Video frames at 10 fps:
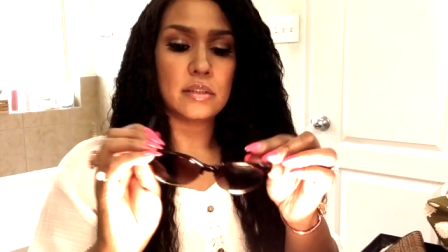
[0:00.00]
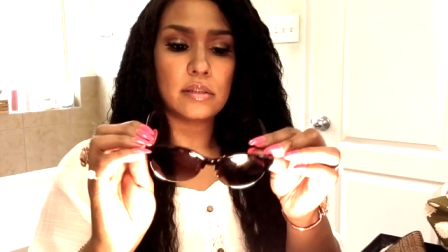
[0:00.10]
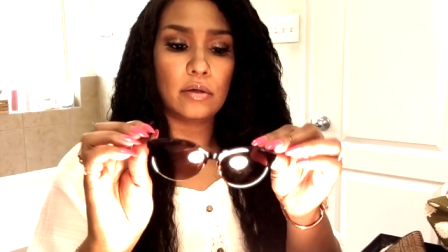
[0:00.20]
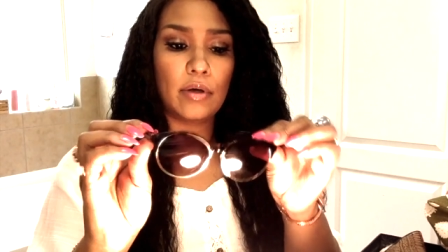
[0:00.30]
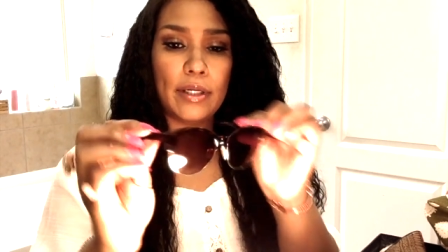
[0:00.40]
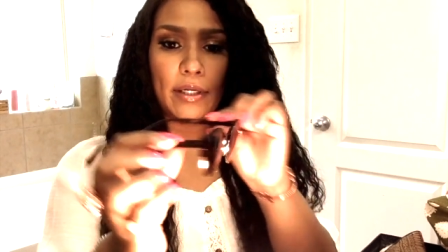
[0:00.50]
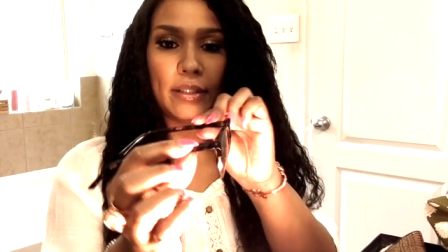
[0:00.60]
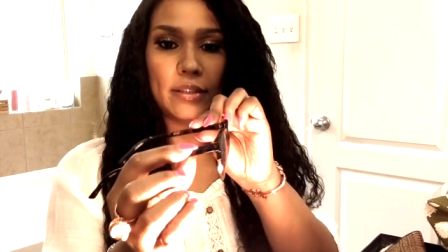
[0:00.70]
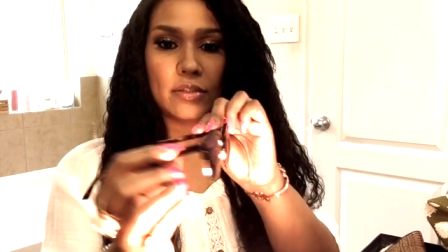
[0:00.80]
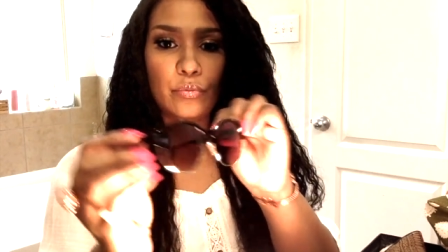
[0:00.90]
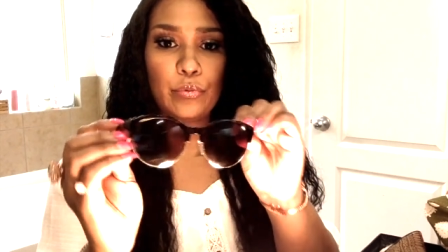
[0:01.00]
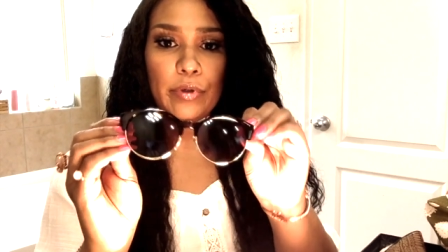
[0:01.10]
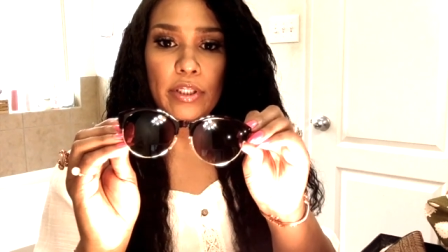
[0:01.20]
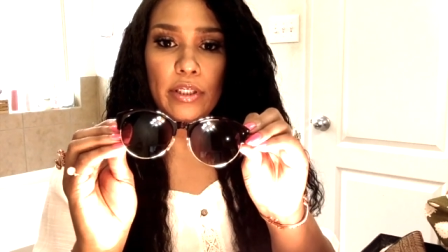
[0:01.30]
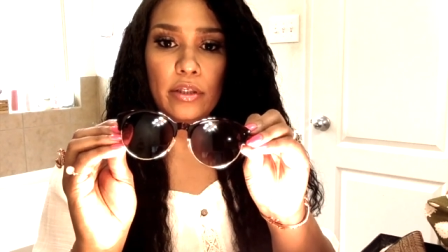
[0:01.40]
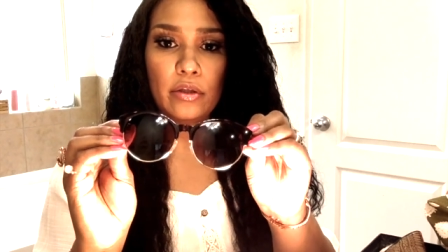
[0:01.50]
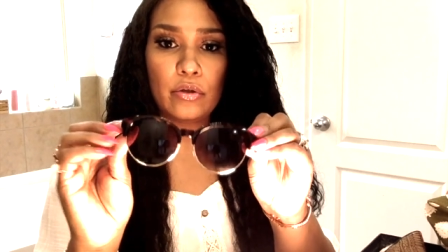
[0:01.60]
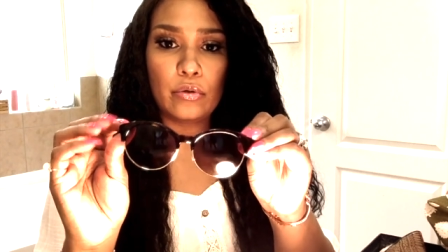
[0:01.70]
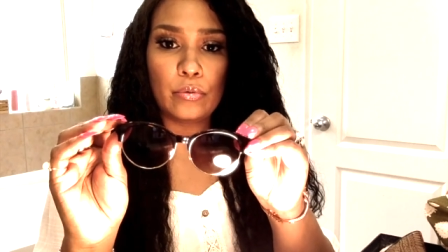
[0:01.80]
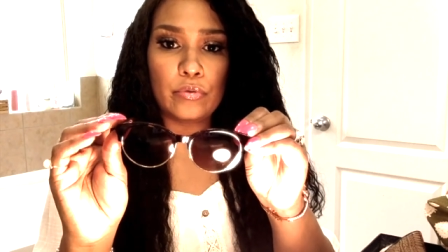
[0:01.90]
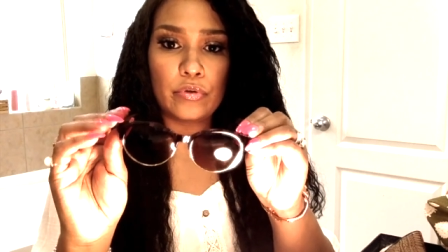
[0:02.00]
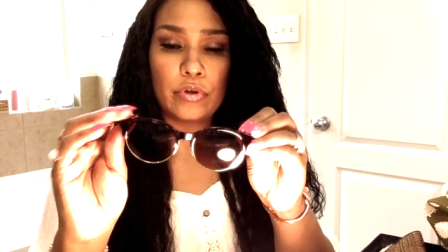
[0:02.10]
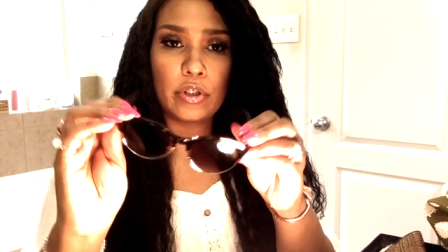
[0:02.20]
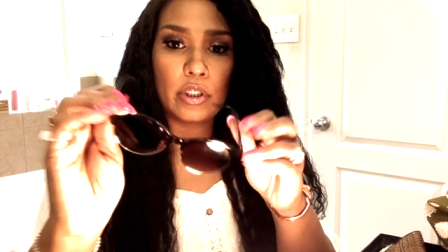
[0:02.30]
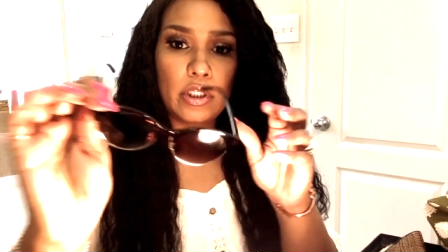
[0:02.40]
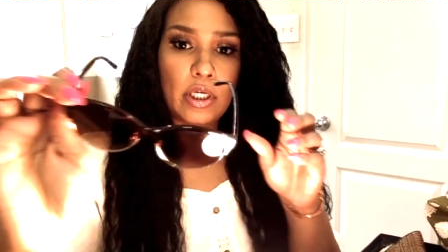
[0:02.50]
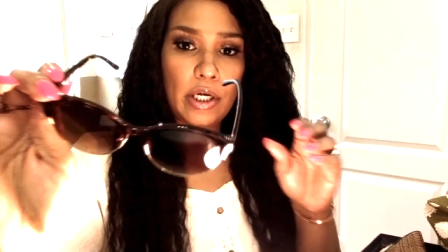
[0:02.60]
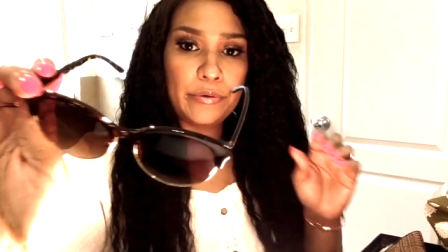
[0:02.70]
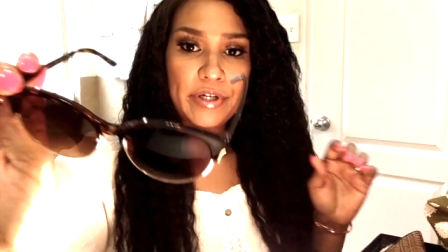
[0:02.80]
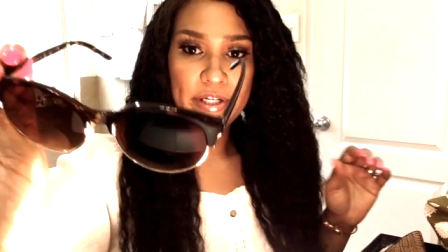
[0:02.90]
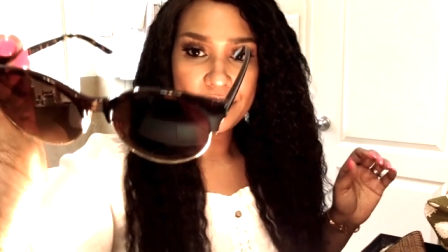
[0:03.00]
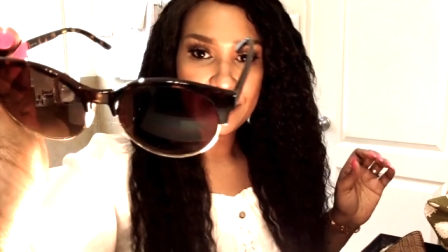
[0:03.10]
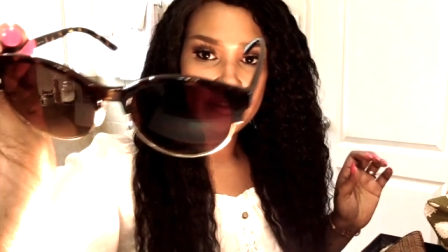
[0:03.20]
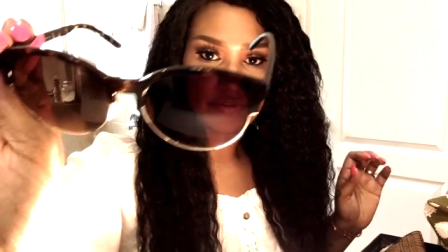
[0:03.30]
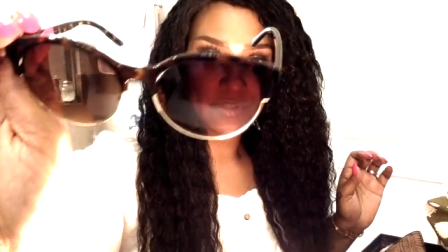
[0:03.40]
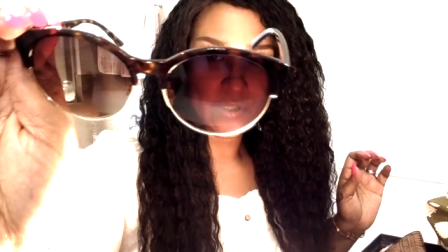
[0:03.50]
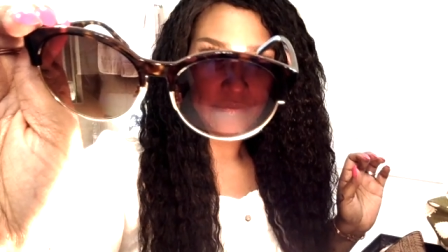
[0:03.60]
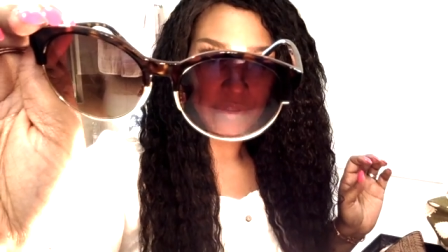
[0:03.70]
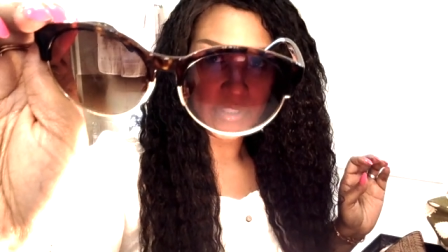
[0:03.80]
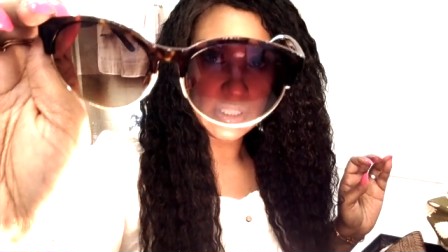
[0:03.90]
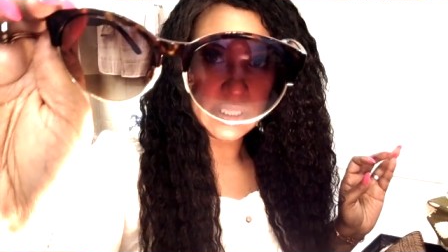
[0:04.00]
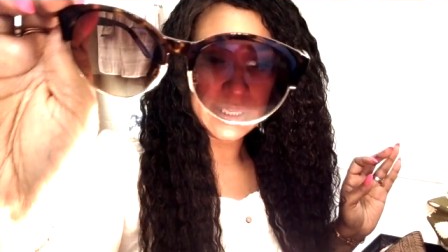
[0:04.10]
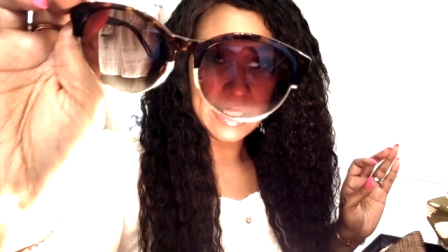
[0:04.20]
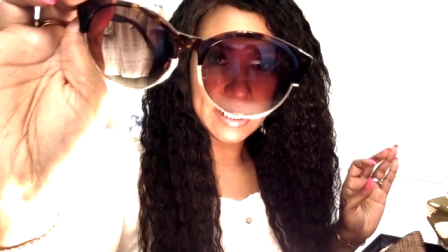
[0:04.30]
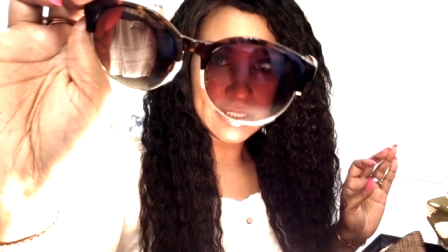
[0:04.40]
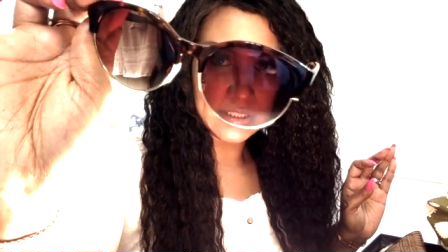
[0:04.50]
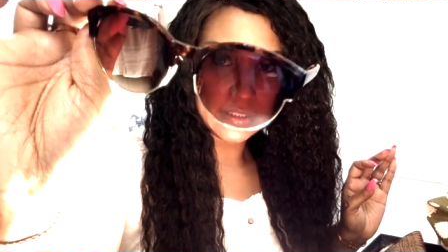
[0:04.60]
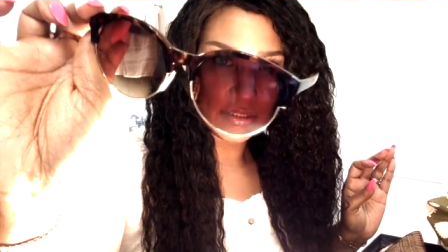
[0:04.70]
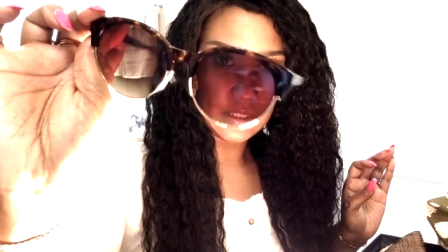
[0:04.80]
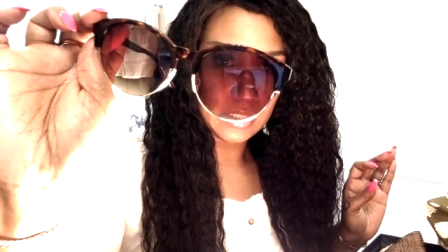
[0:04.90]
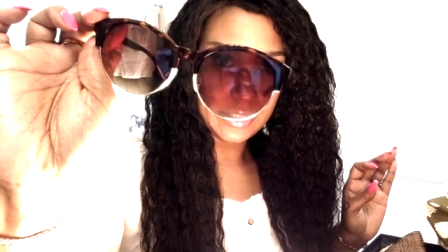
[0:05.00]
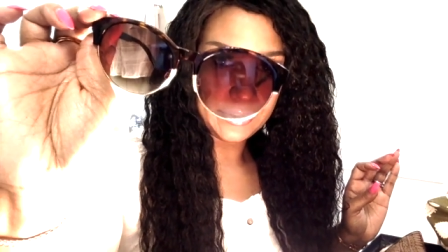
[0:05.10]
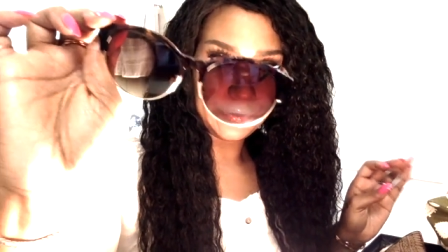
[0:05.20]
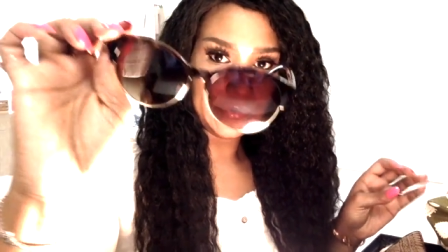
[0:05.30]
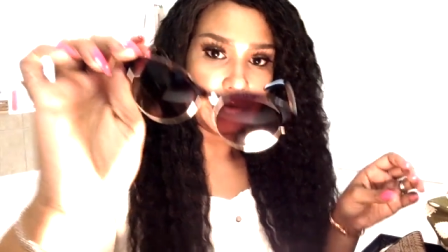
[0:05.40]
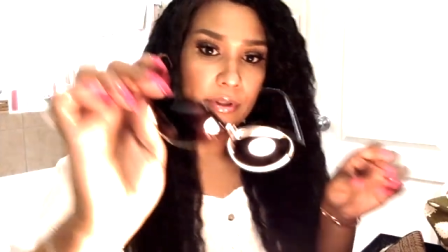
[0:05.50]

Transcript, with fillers: So I got these really cute I would kind of say these are kind of like a classic style,